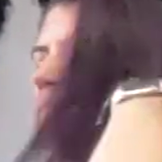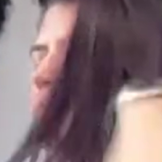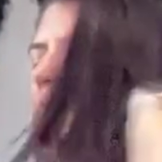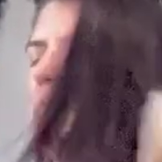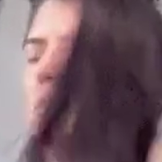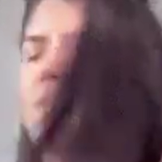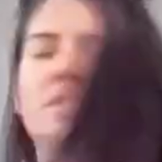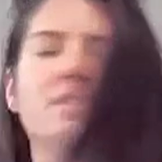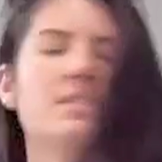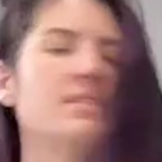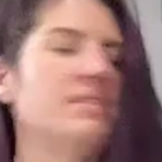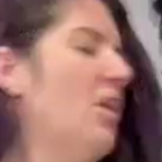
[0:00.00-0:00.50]

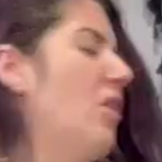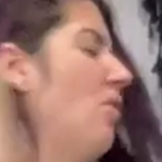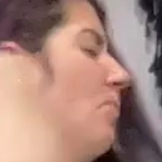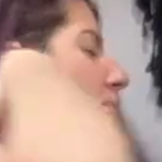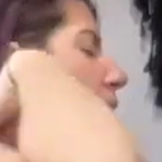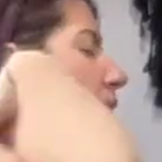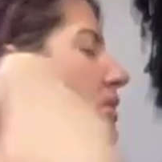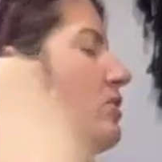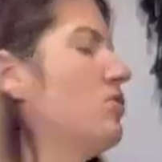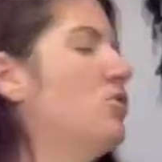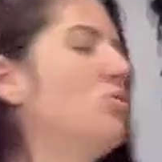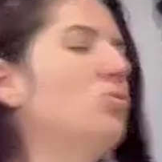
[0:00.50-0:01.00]
This is
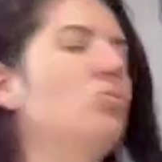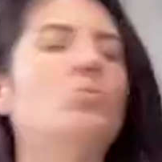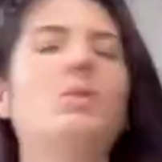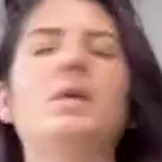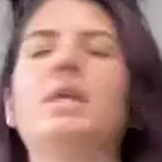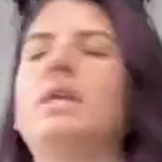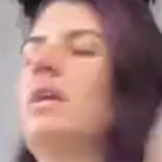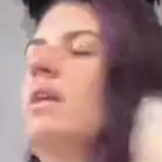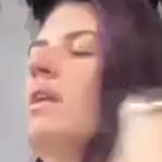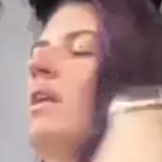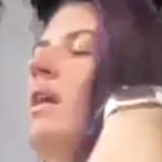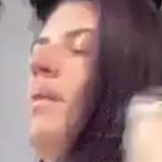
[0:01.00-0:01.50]
helping to
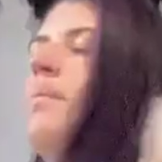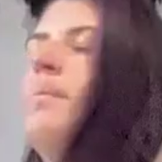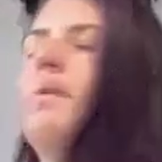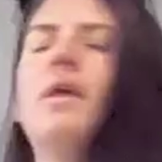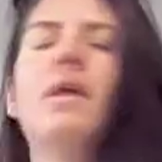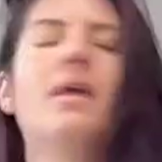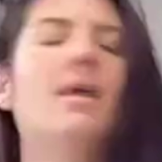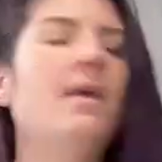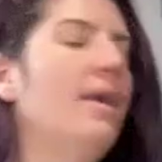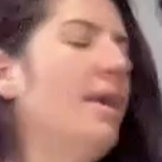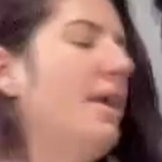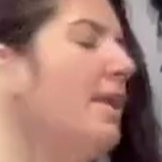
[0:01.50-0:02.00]
waken up
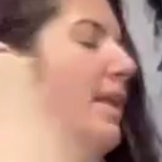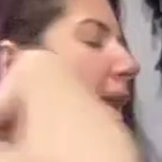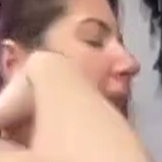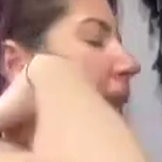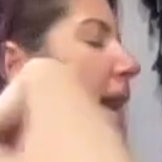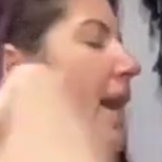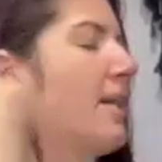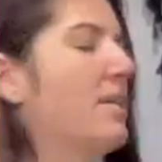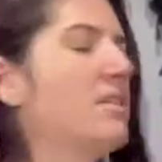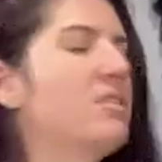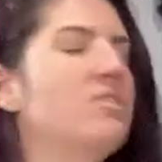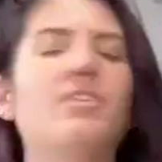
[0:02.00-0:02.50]
and
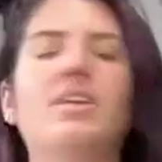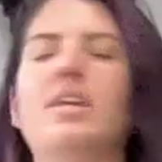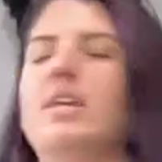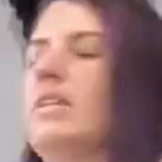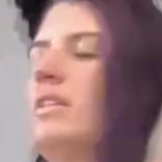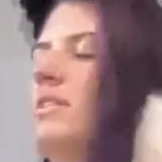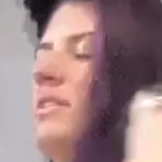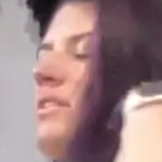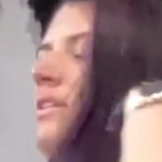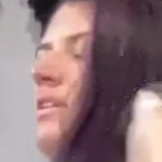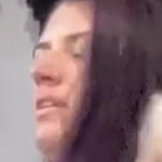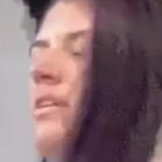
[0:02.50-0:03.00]

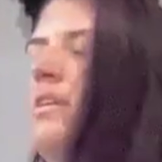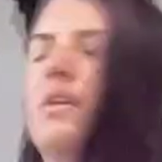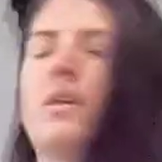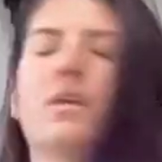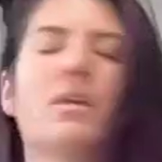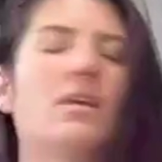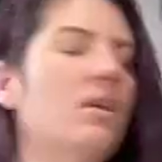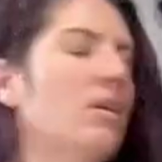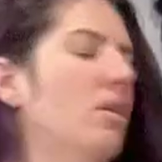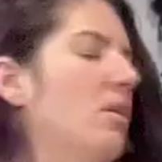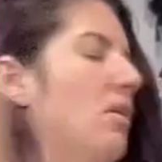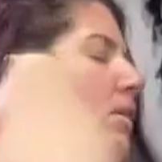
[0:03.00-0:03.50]
activate
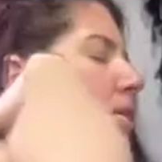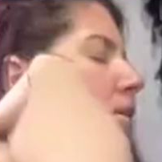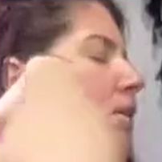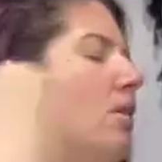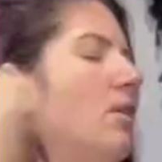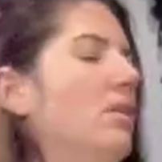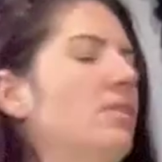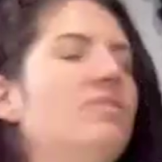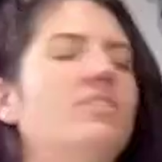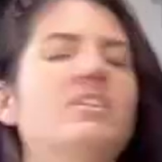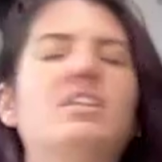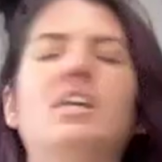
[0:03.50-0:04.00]

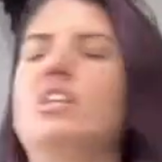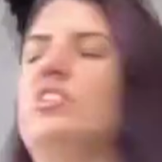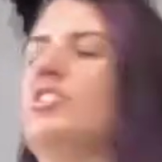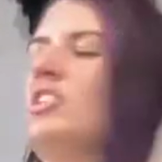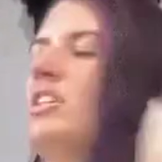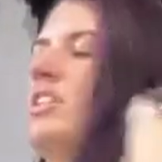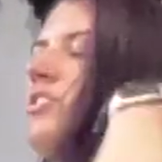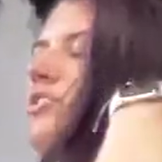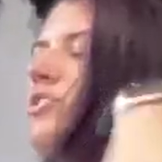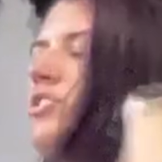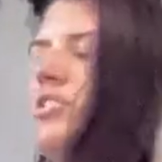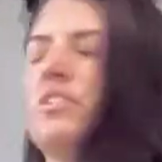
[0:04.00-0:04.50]
all of the
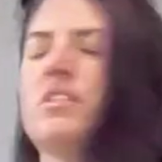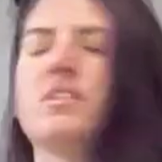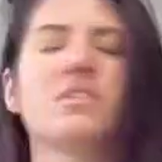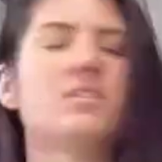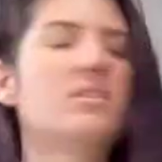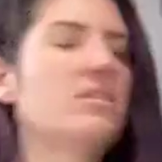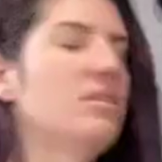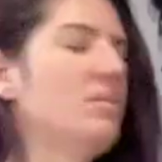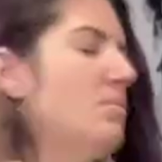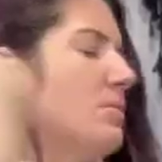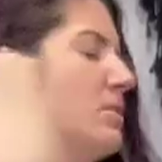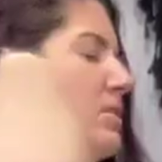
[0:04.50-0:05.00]
digestion
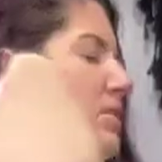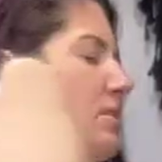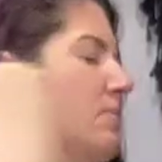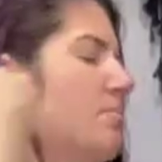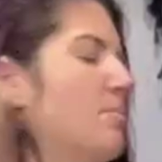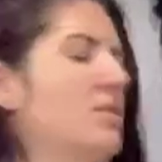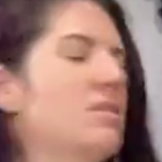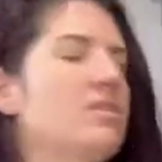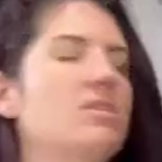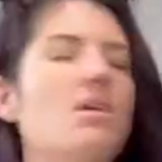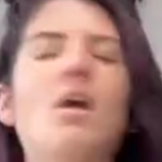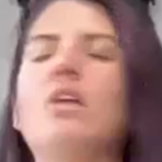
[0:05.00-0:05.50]
system. This is
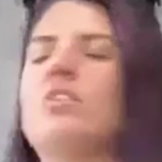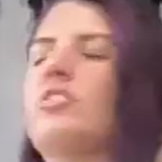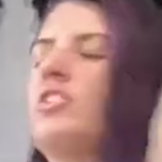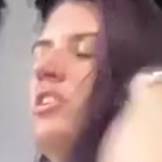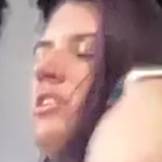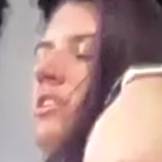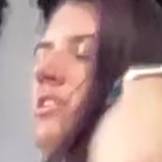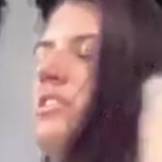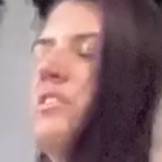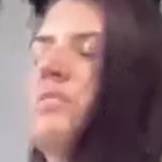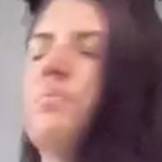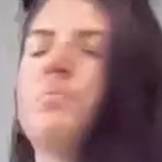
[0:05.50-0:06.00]

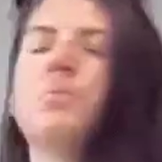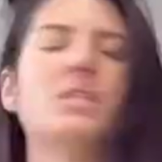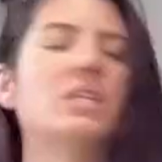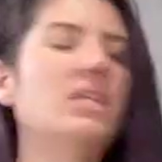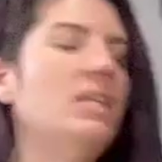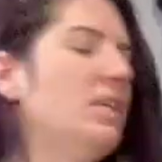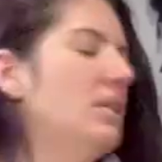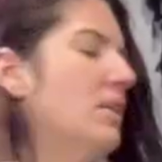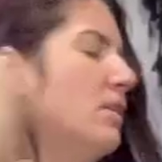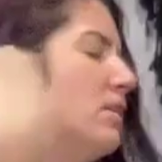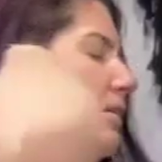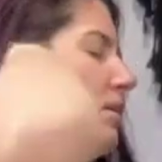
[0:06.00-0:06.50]
massaging the
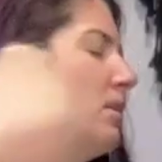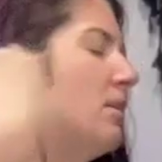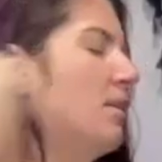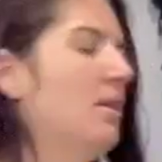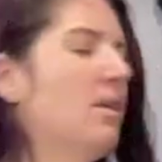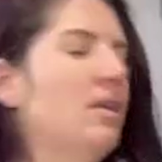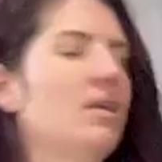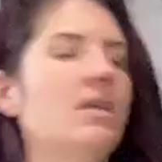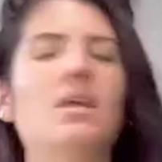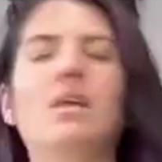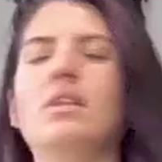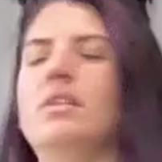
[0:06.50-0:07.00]
spleen
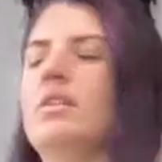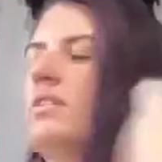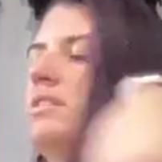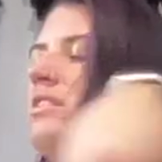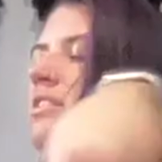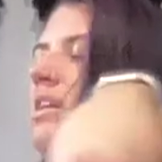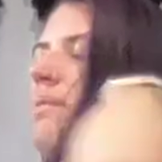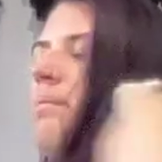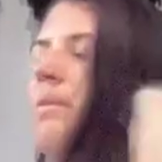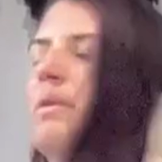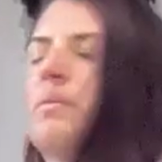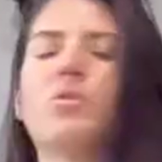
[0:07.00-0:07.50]
and the
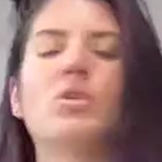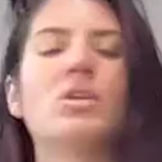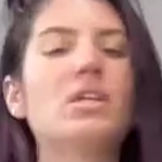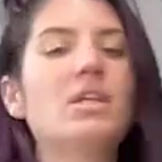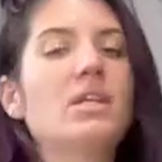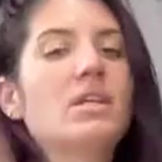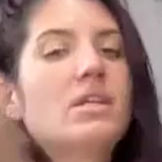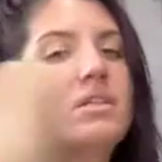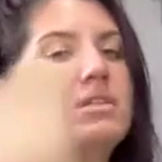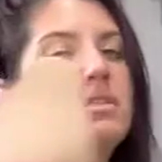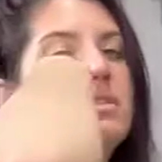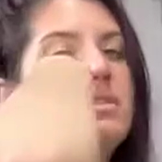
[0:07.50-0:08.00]
stomach
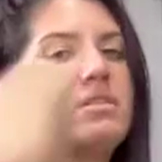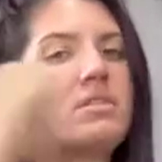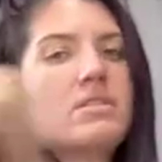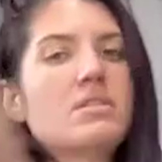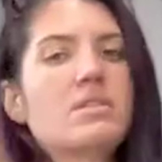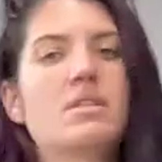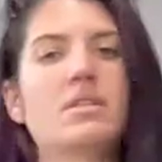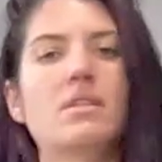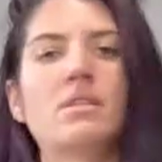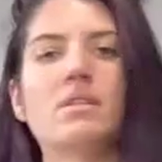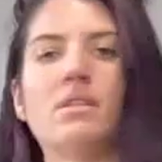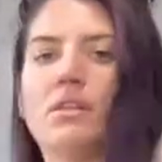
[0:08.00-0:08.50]
meridians,
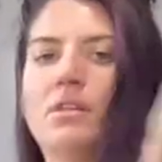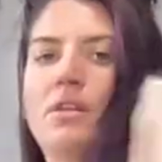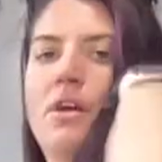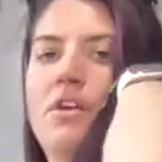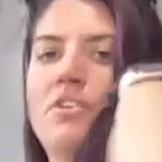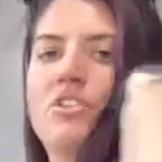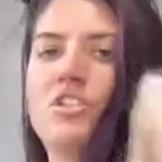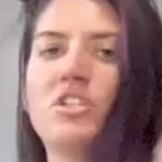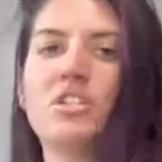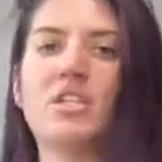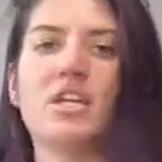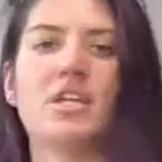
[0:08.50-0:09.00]
the
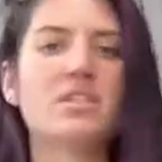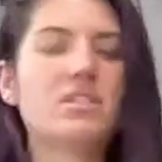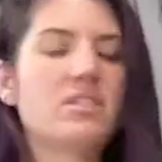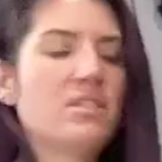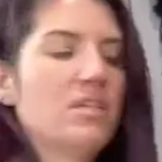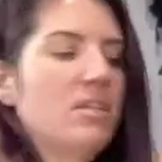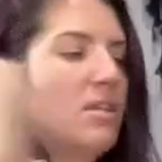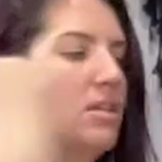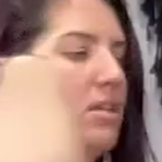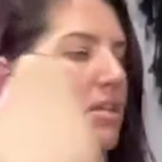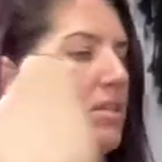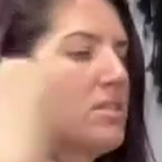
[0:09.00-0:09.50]
large
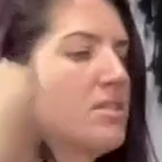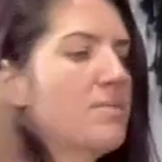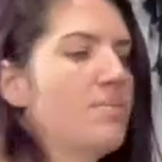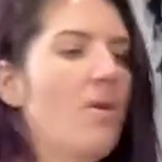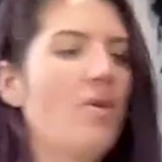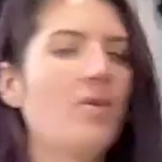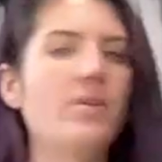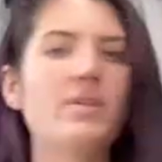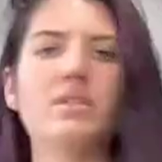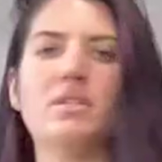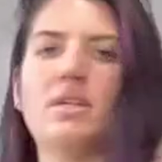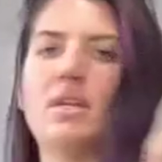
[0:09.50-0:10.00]
intestine, the
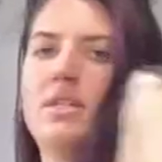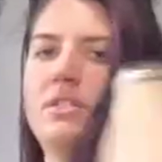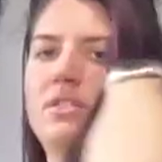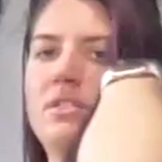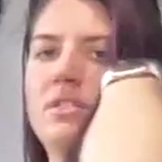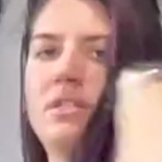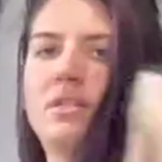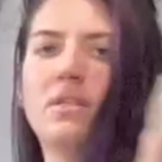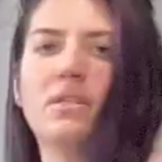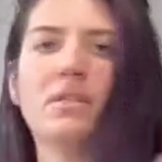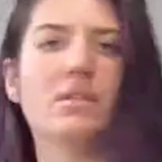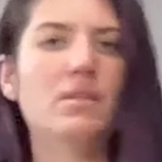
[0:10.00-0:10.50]
small
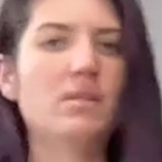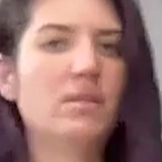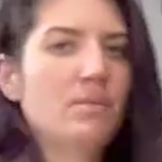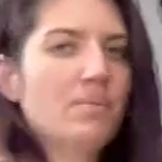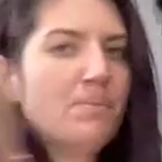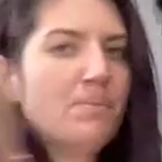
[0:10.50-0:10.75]
intestine.